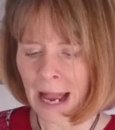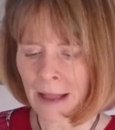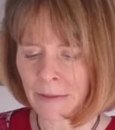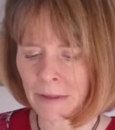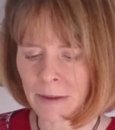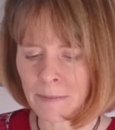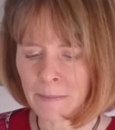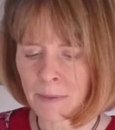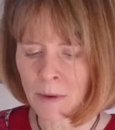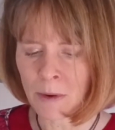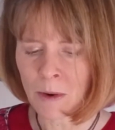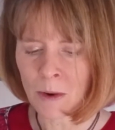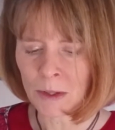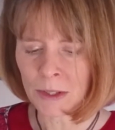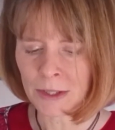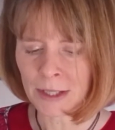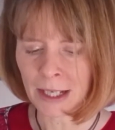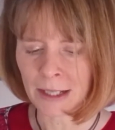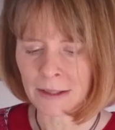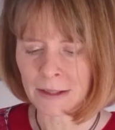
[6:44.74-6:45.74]
And the
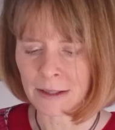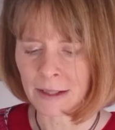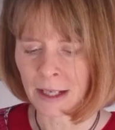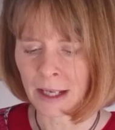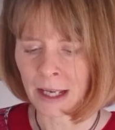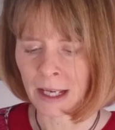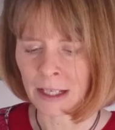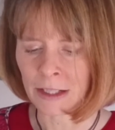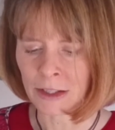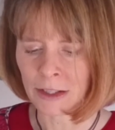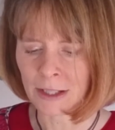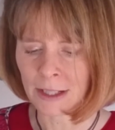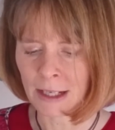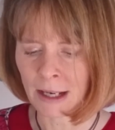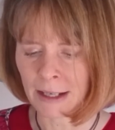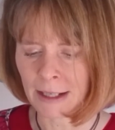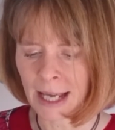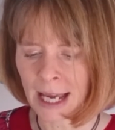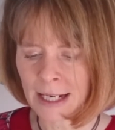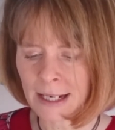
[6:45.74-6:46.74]
boar says to her, just
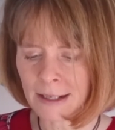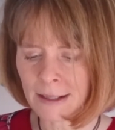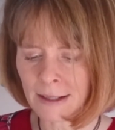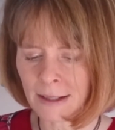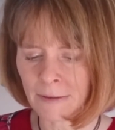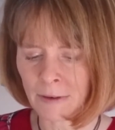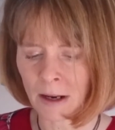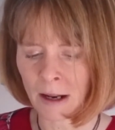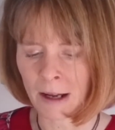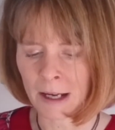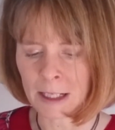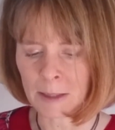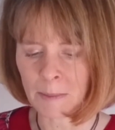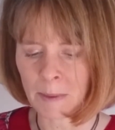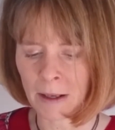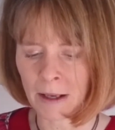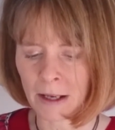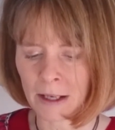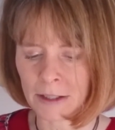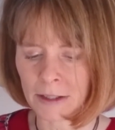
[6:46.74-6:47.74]
like any
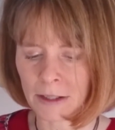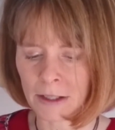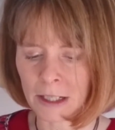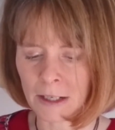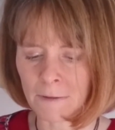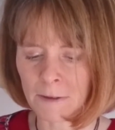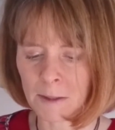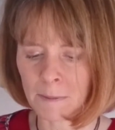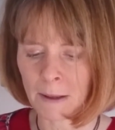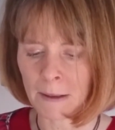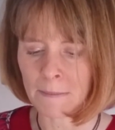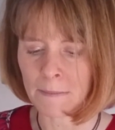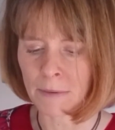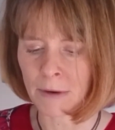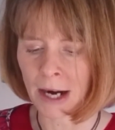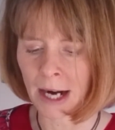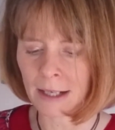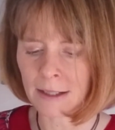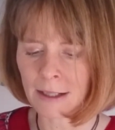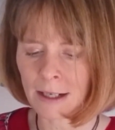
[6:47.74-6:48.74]
civilised person, you've spent
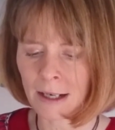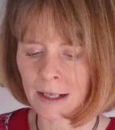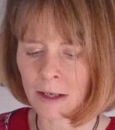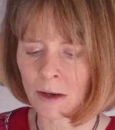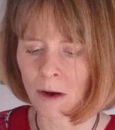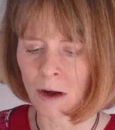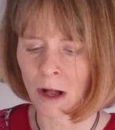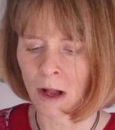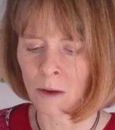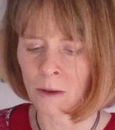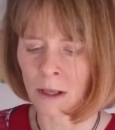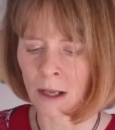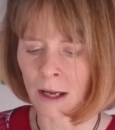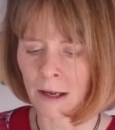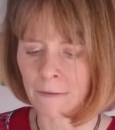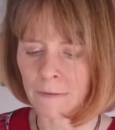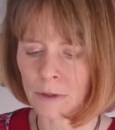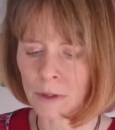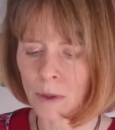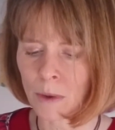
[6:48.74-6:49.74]
practically your whole
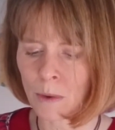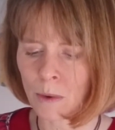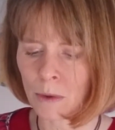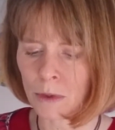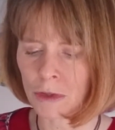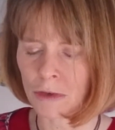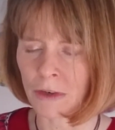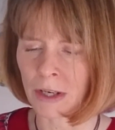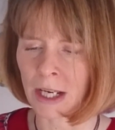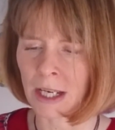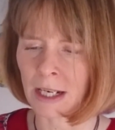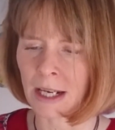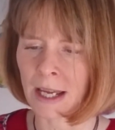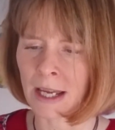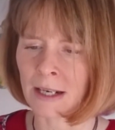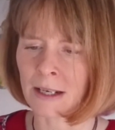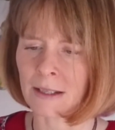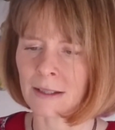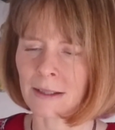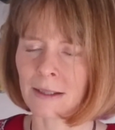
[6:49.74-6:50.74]
life torturing an
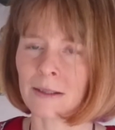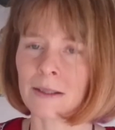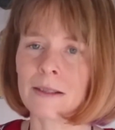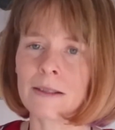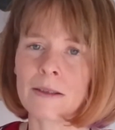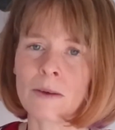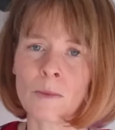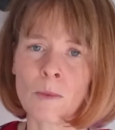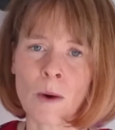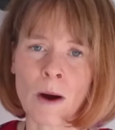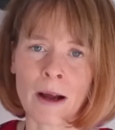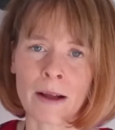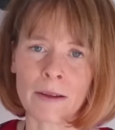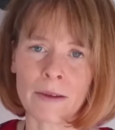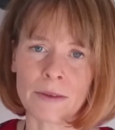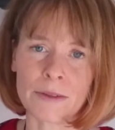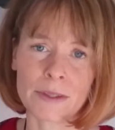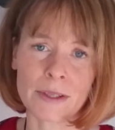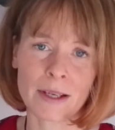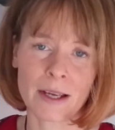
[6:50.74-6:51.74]
innocent
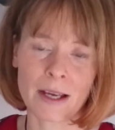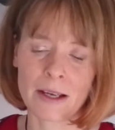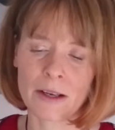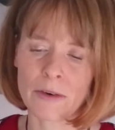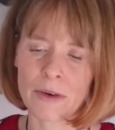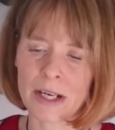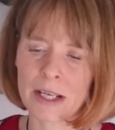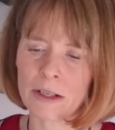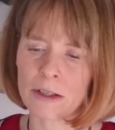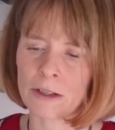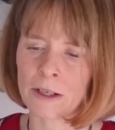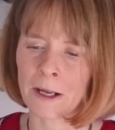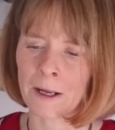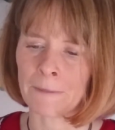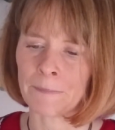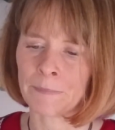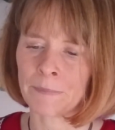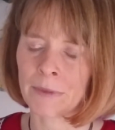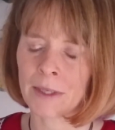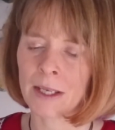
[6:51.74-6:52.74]
wild
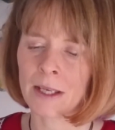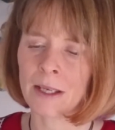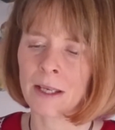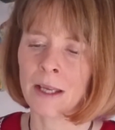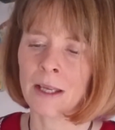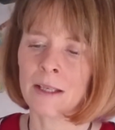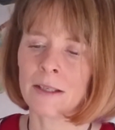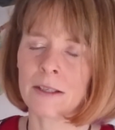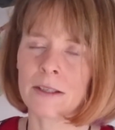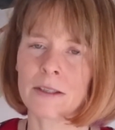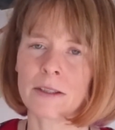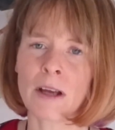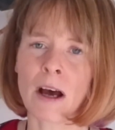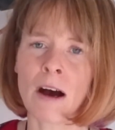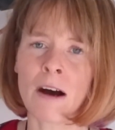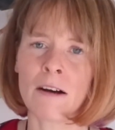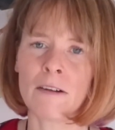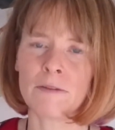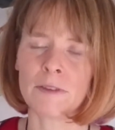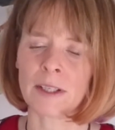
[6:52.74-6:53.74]
creature.
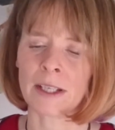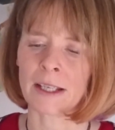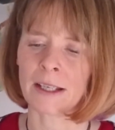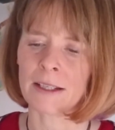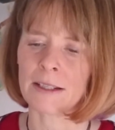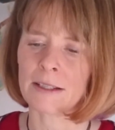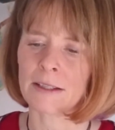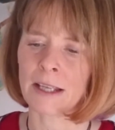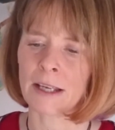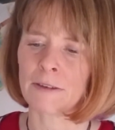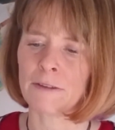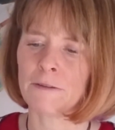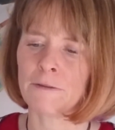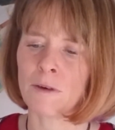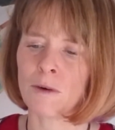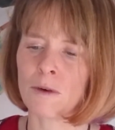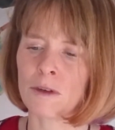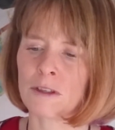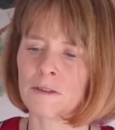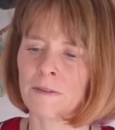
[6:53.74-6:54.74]
Starved it, then
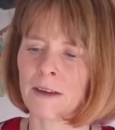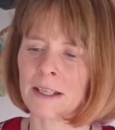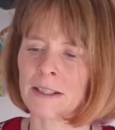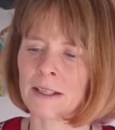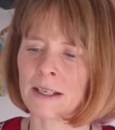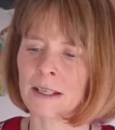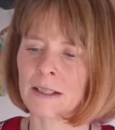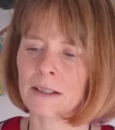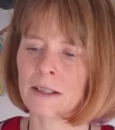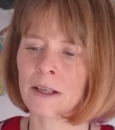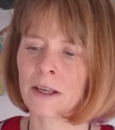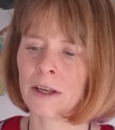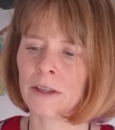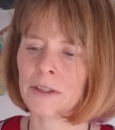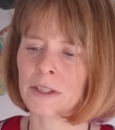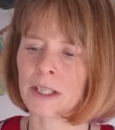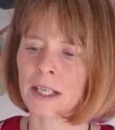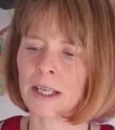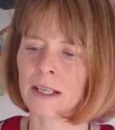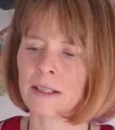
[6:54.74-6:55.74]
force-fed it,
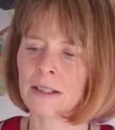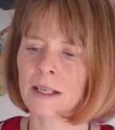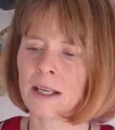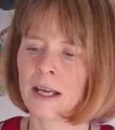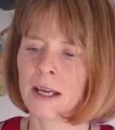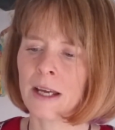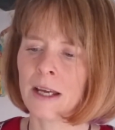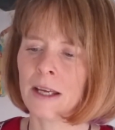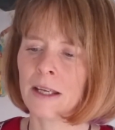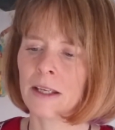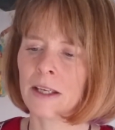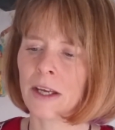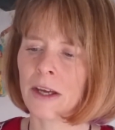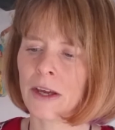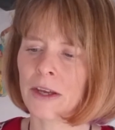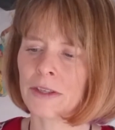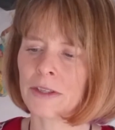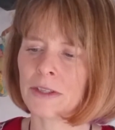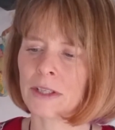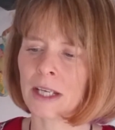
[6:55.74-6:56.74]
cut it,
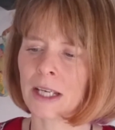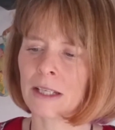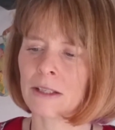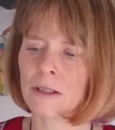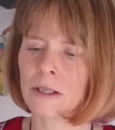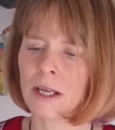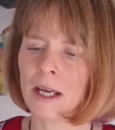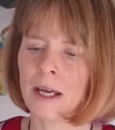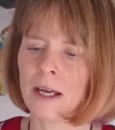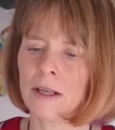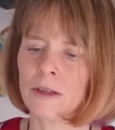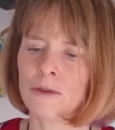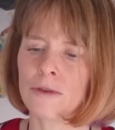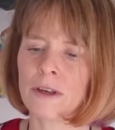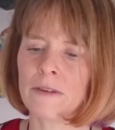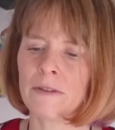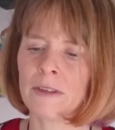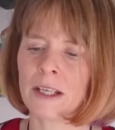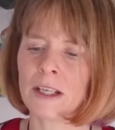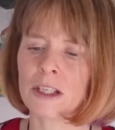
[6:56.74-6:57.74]
cursed it,
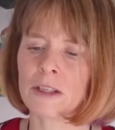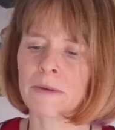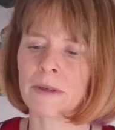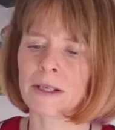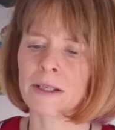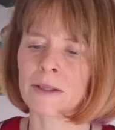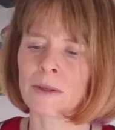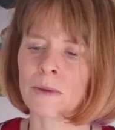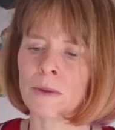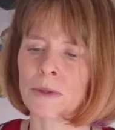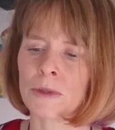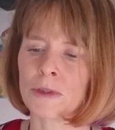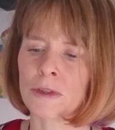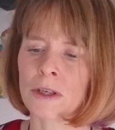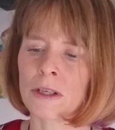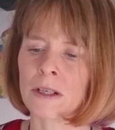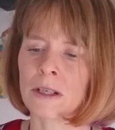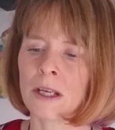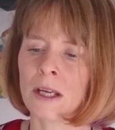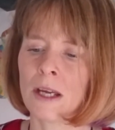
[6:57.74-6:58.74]
driven it to
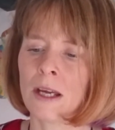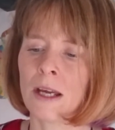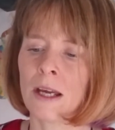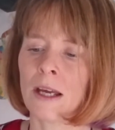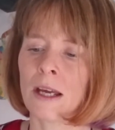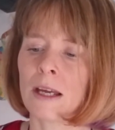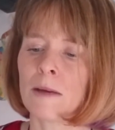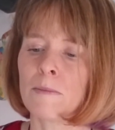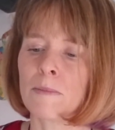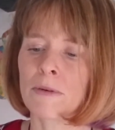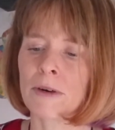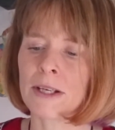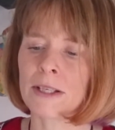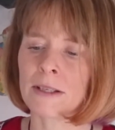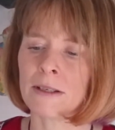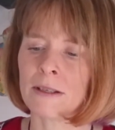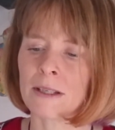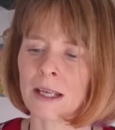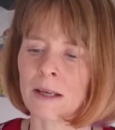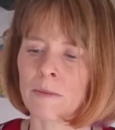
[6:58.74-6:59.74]
exhaustion,
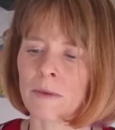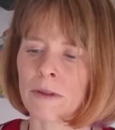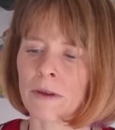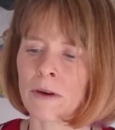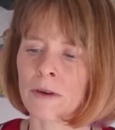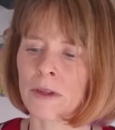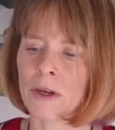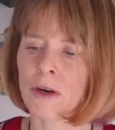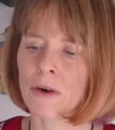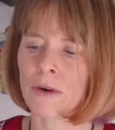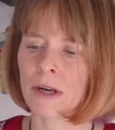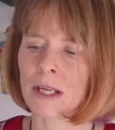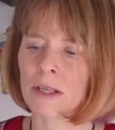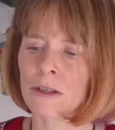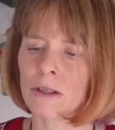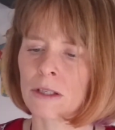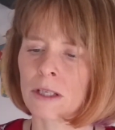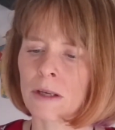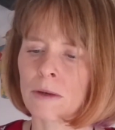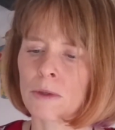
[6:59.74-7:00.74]
imprisoned it with other
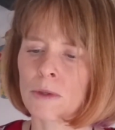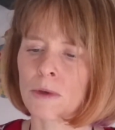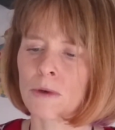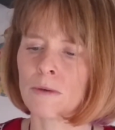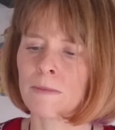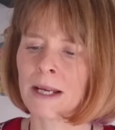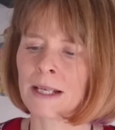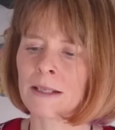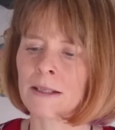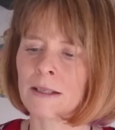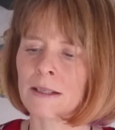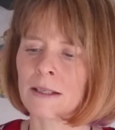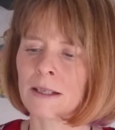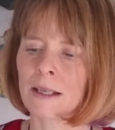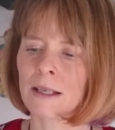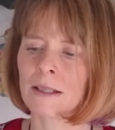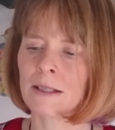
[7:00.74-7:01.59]
creatures who tormented